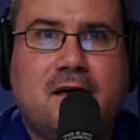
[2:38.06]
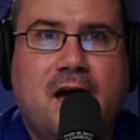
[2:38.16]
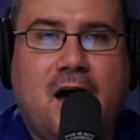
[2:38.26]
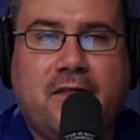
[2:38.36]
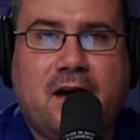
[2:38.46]

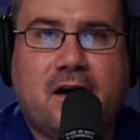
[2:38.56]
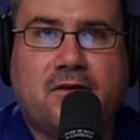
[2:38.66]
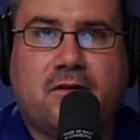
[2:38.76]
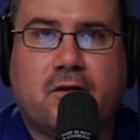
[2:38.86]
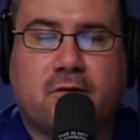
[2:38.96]
How they
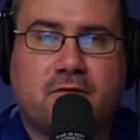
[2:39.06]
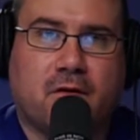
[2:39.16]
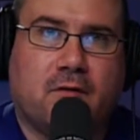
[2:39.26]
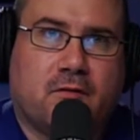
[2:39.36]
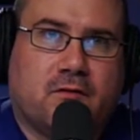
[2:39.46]
handled it was
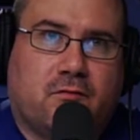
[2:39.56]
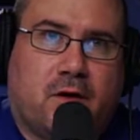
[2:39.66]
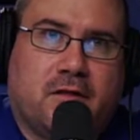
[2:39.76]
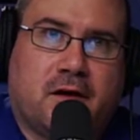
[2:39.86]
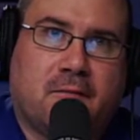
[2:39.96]
was
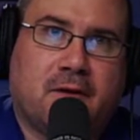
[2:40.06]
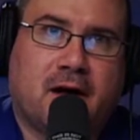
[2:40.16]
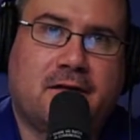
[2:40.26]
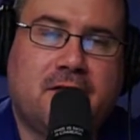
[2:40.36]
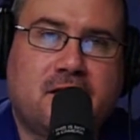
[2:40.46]
one thing, but
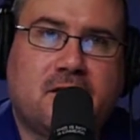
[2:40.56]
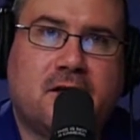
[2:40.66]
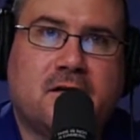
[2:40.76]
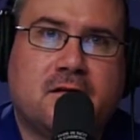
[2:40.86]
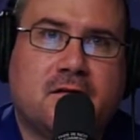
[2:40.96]
I think
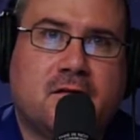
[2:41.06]
the,